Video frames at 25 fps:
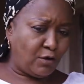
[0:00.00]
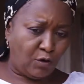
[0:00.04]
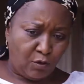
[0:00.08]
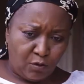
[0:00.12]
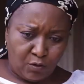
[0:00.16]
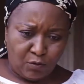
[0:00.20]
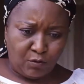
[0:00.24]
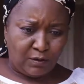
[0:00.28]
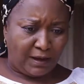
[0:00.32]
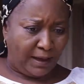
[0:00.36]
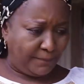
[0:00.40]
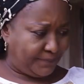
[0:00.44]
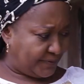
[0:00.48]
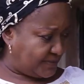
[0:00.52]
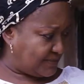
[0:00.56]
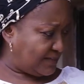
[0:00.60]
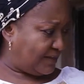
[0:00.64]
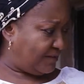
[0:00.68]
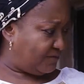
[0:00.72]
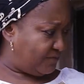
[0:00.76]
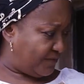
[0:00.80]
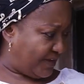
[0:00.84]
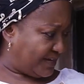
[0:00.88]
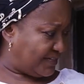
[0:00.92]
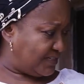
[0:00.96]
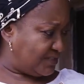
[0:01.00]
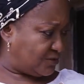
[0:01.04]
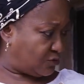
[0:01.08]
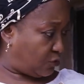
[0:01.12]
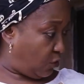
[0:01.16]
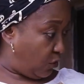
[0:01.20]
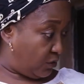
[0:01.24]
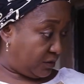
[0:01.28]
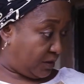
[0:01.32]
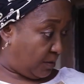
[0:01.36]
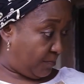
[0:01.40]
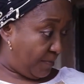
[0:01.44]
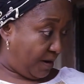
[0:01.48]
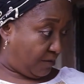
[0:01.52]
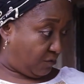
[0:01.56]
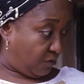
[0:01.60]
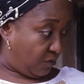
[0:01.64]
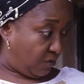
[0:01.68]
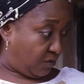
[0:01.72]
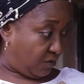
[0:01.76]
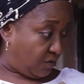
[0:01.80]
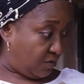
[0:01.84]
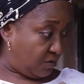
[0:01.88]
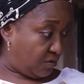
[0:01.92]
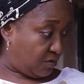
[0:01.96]
why your capital vanished,
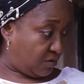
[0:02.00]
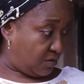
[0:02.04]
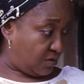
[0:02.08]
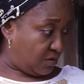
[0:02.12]
Konemaro?